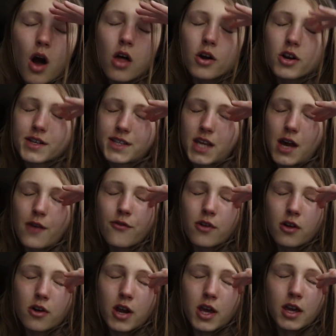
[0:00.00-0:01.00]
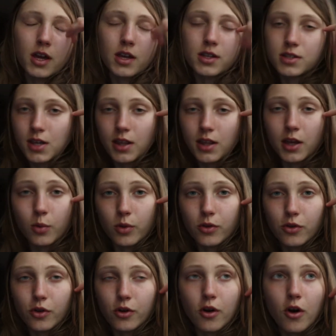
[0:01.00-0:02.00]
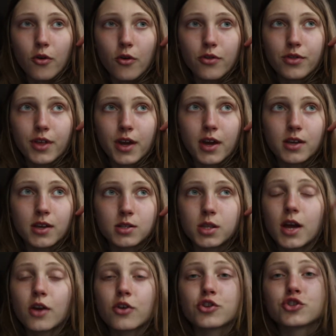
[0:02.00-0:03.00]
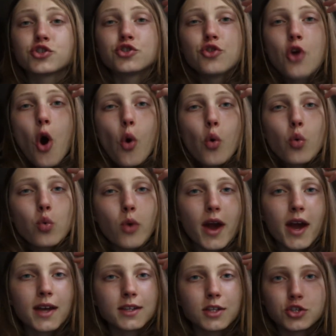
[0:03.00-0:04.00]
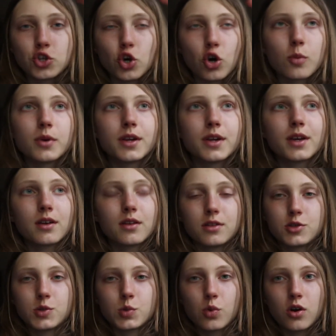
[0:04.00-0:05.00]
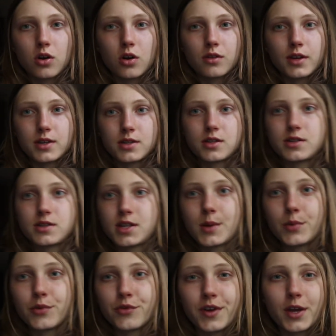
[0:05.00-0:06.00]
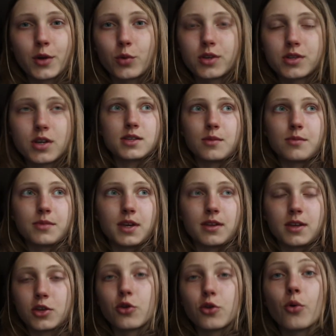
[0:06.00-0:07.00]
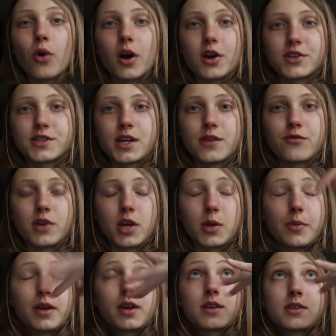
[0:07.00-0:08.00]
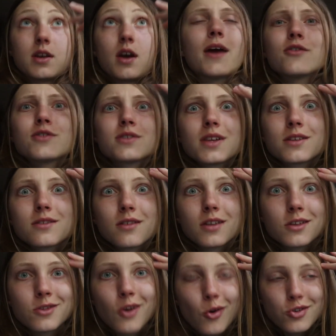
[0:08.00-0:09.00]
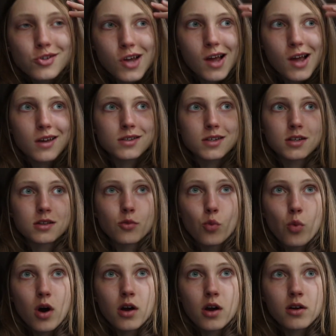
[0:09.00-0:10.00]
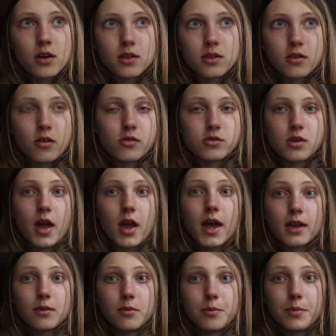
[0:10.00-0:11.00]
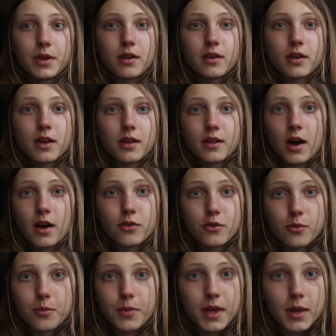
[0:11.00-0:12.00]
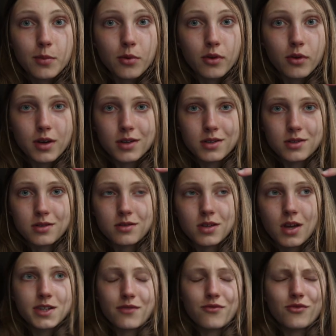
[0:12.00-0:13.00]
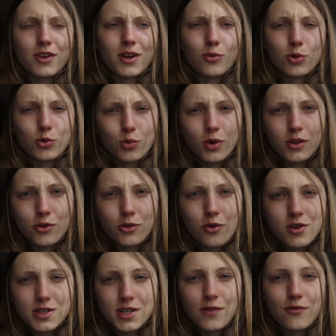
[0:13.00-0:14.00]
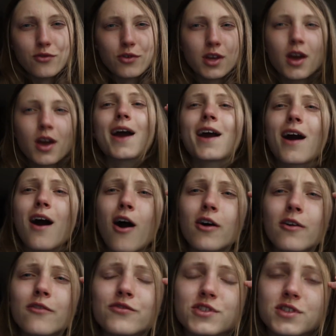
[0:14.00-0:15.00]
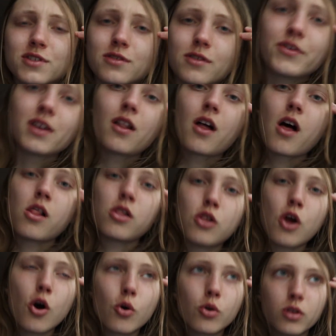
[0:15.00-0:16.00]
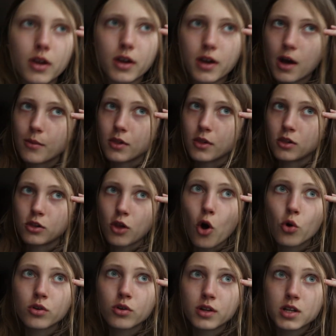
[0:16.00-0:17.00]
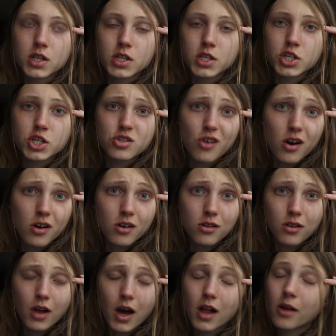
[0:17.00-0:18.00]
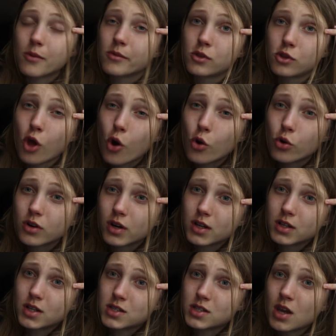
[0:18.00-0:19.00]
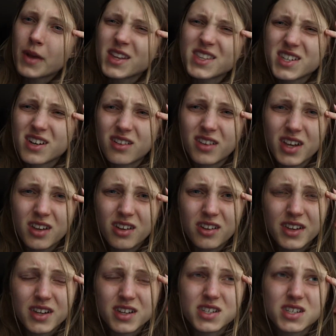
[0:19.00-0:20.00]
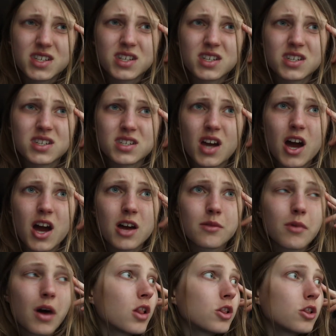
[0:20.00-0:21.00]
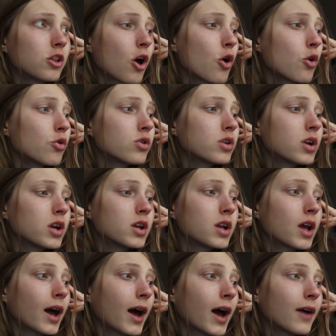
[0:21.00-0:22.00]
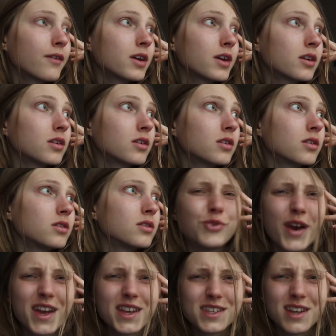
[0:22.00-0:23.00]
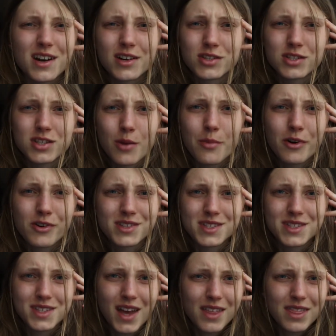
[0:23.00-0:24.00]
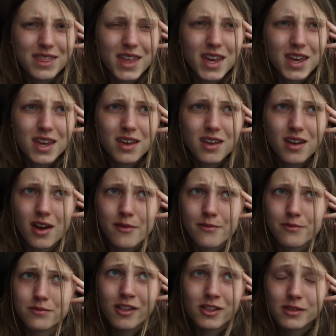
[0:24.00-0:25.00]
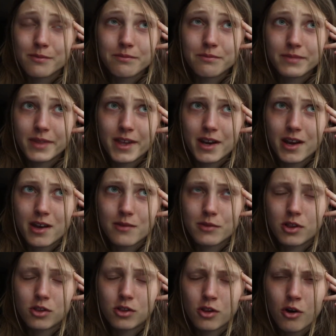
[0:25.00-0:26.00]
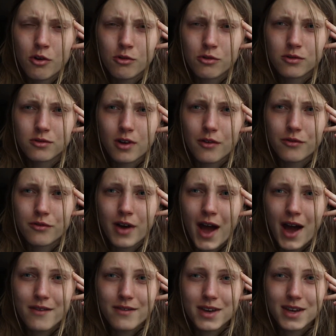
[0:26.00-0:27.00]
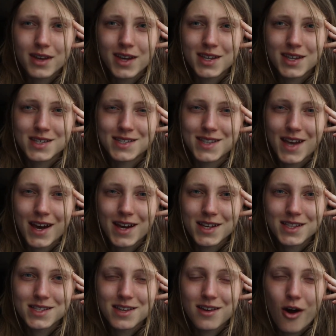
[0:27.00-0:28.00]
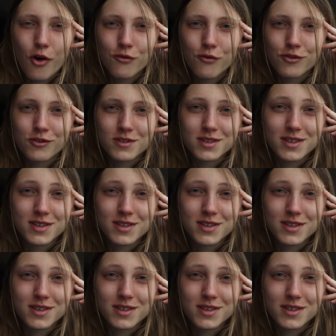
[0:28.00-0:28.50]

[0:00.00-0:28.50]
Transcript: all are suffering and dealing with our own things. There is no way that nobody in this world isn't suffering with something that you are suffering, because there is literally no chance that one in those 8 billion other people isn't suffering with what you're suffering. I often feel alone, like I'm alone in this struggle, I'm alone in this mental illnesses, I'm alone in having breakdowns about nothing, and that I'm alone of having anxiety over